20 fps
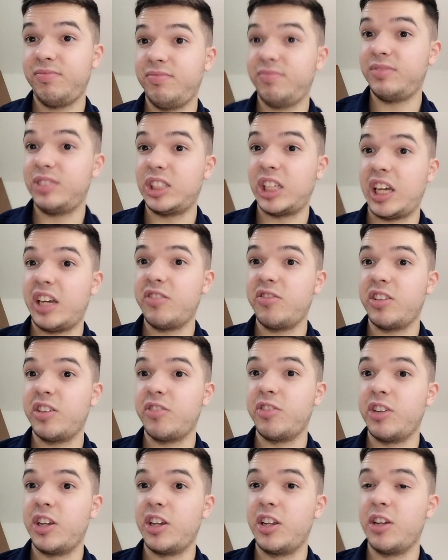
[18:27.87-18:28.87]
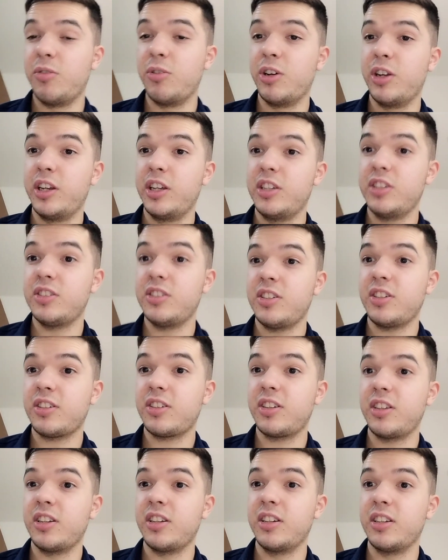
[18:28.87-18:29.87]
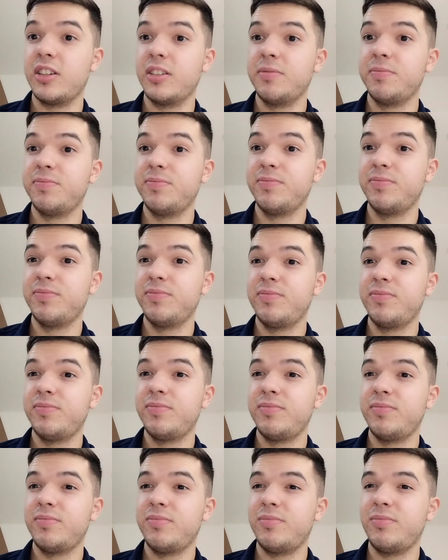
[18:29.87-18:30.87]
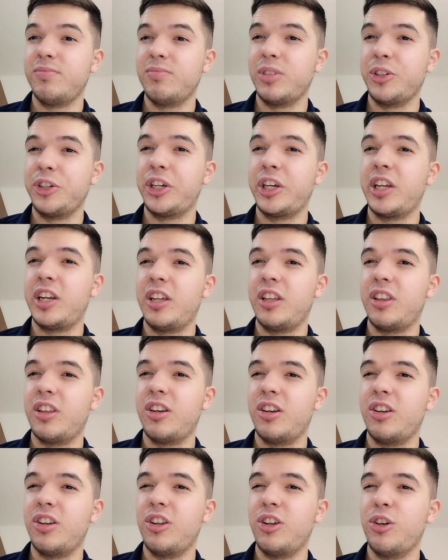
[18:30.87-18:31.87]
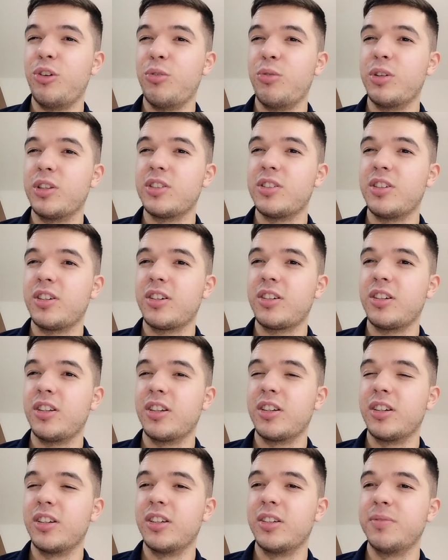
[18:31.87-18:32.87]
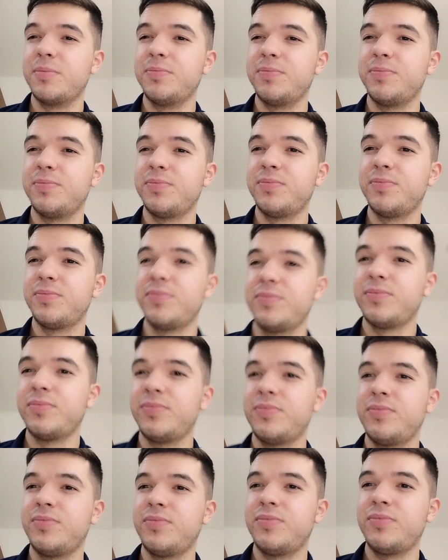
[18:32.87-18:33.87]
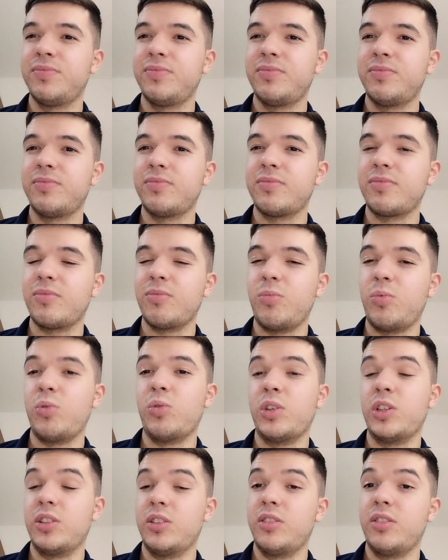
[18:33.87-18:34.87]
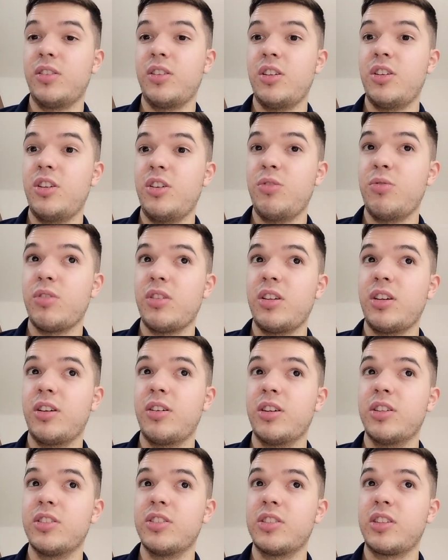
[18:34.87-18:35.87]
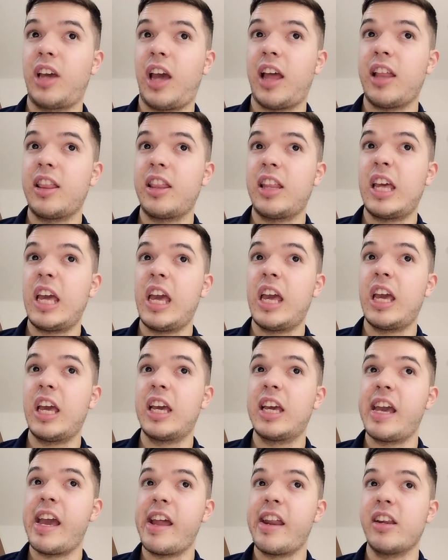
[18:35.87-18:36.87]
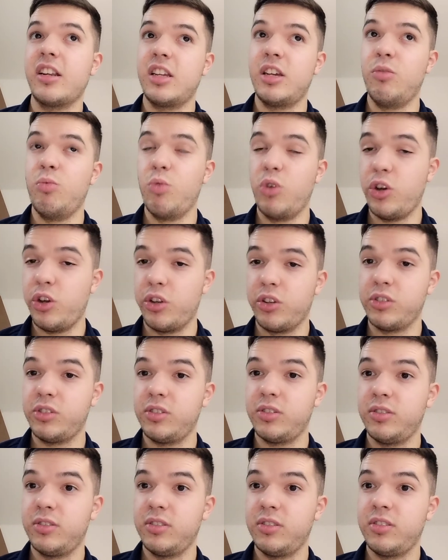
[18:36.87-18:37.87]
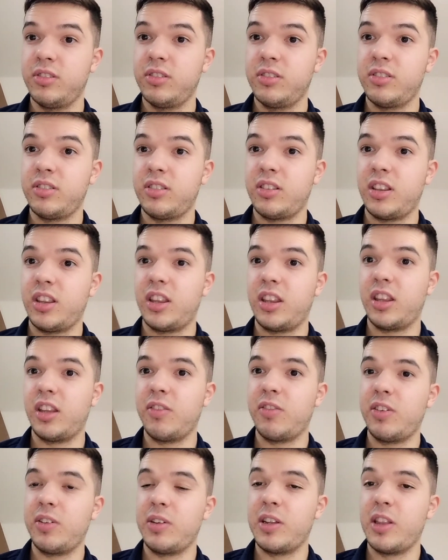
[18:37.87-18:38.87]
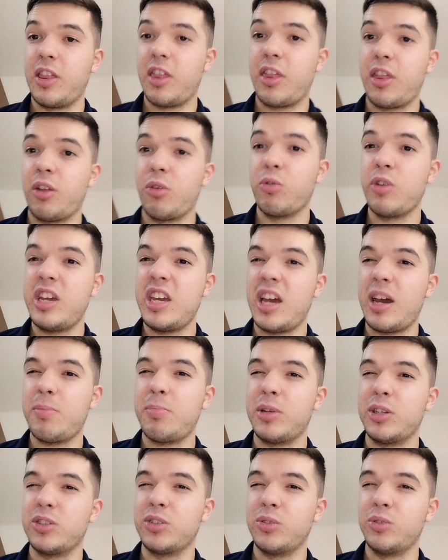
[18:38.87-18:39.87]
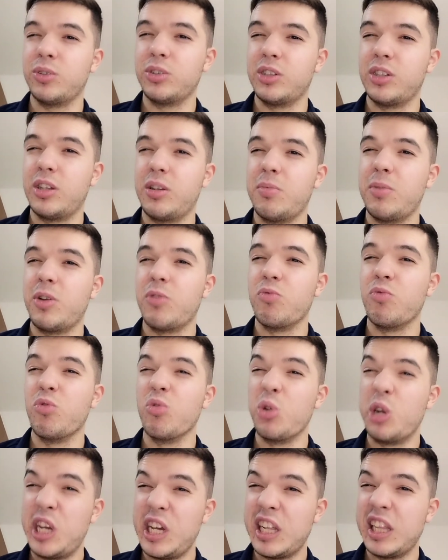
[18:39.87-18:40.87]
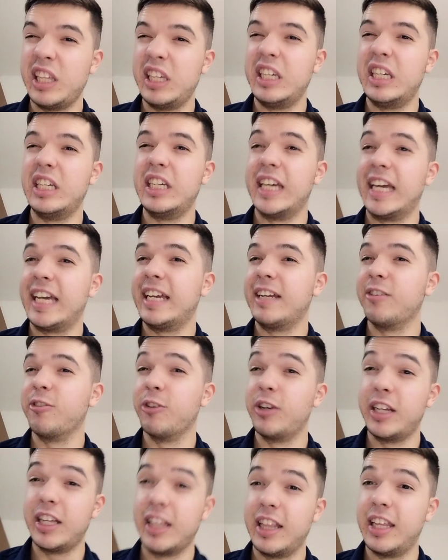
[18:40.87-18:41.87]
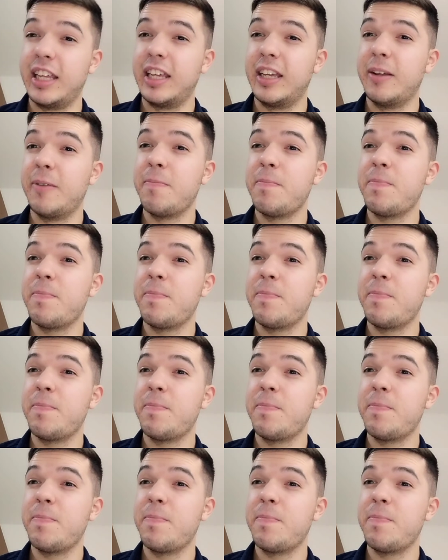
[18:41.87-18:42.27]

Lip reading: save anyone. He's not gonna bring anything new. It's not gonna... Well, the new thing is, can they get any worse? They've been 3 episodes that have been really, really